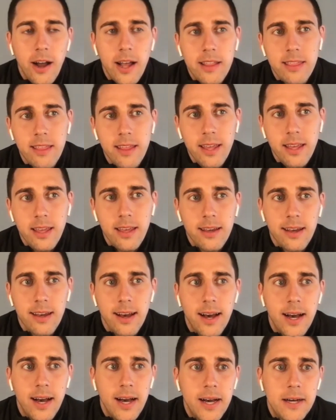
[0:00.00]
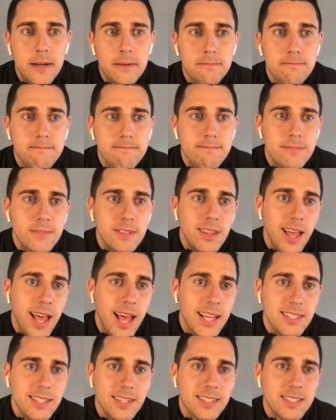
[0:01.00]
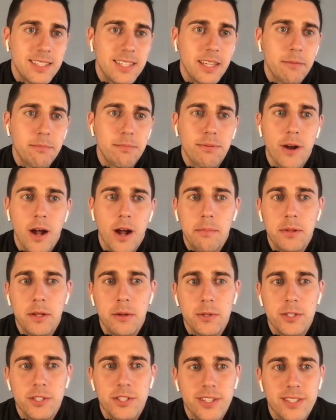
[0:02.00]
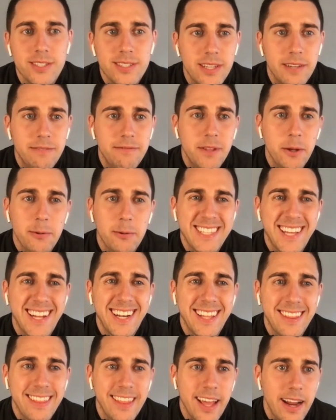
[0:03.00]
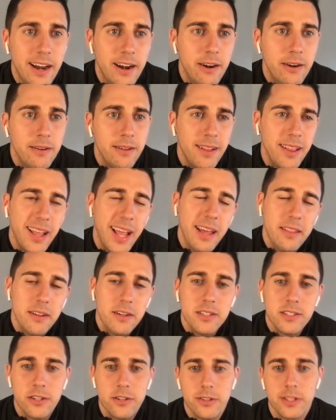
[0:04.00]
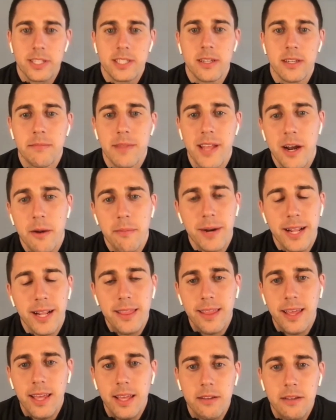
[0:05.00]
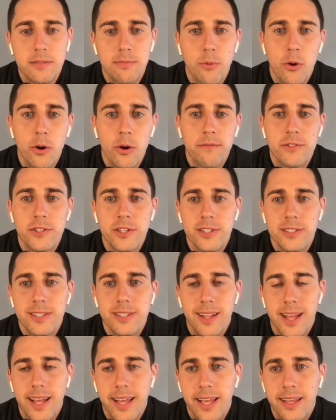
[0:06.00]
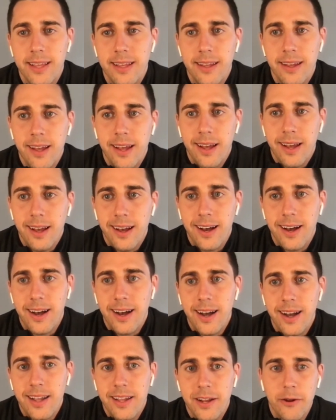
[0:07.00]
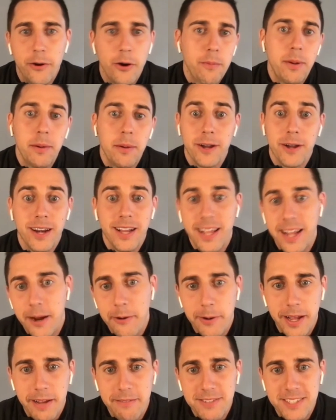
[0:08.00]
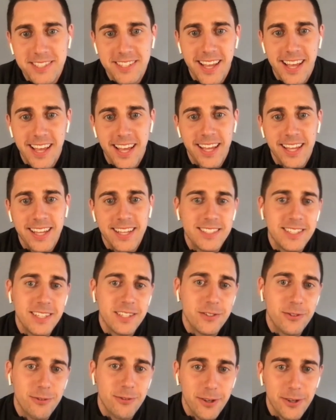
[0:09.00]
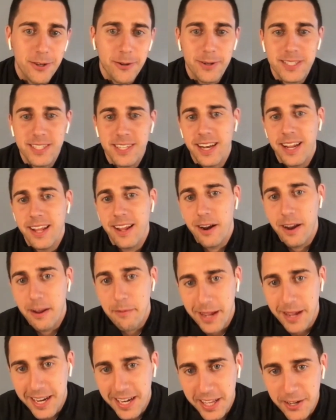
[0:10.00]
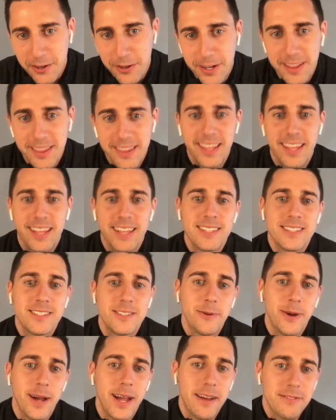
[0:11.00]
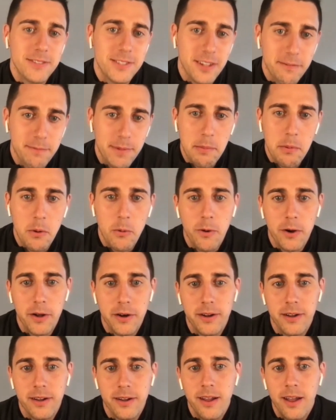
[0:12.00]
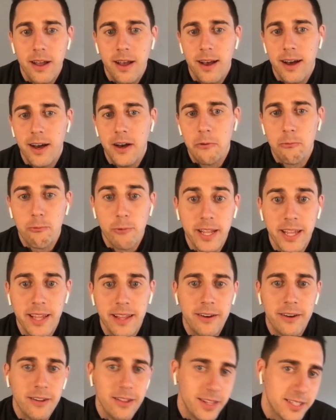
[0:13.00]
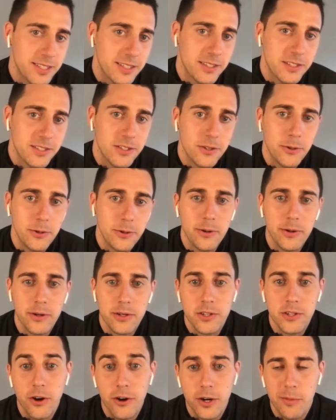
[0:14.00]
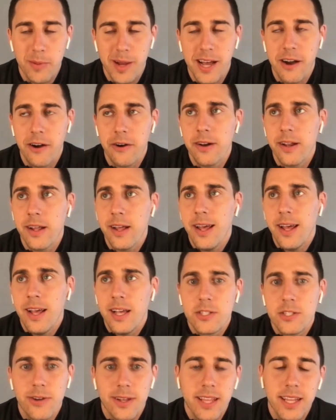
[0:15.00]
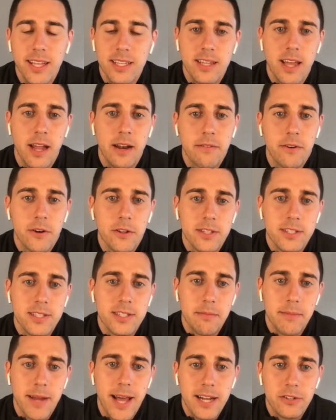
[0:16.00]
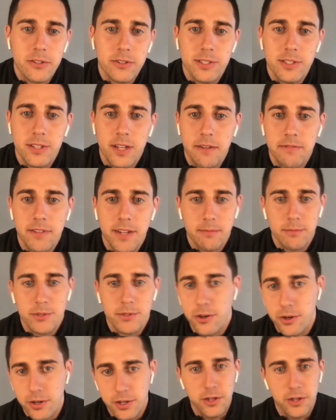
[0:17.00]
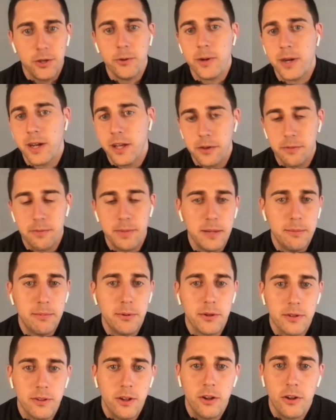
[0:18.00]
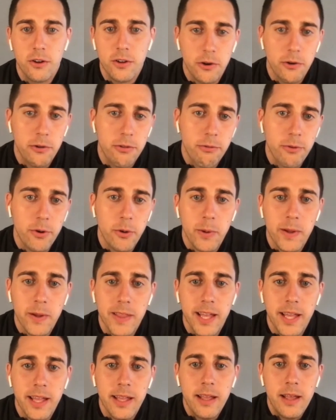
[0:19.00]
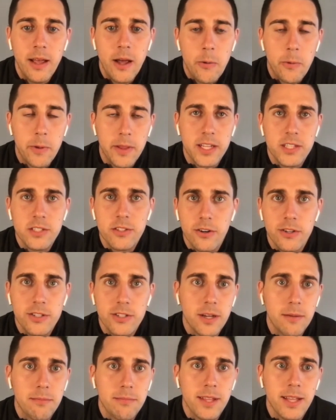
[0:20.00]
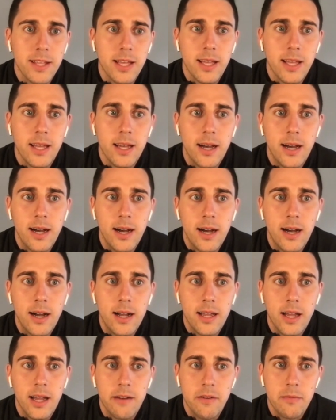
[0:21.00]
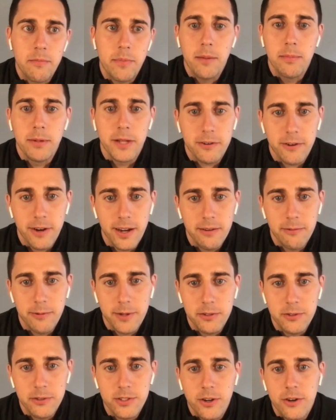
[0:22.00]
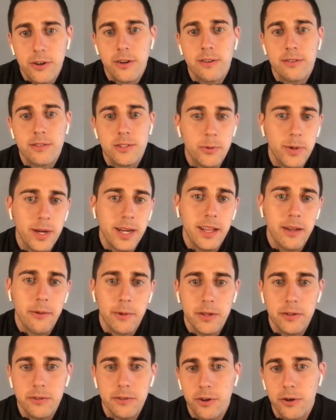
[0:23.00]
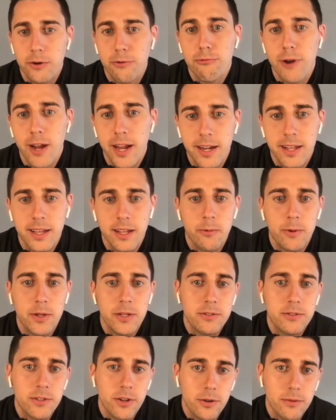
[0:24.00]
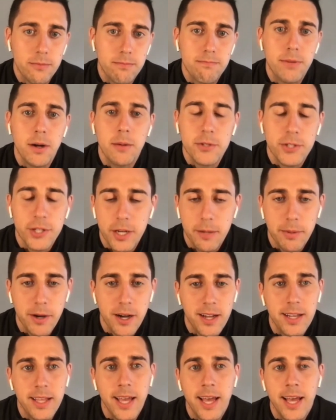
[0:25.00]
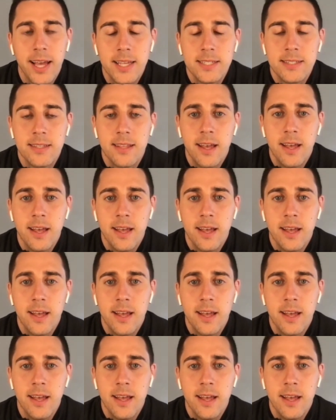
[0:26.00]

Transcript: think um, the hesitancy probably was just if there was any there. Yeah, there's certainly some there, but I think it's more of just like uh, you know, are people going to care what I have to say? Is it true? Is it? Am I any good at this? Do I have stuff people want to uh, read or listen to or talk about? So I think it's kind of all the same natural stuff that I'm sure you and other people all go through when they when they start something uh, kind of in public, right? When you start tweeting, when you start writing, when you start publishing a podcast.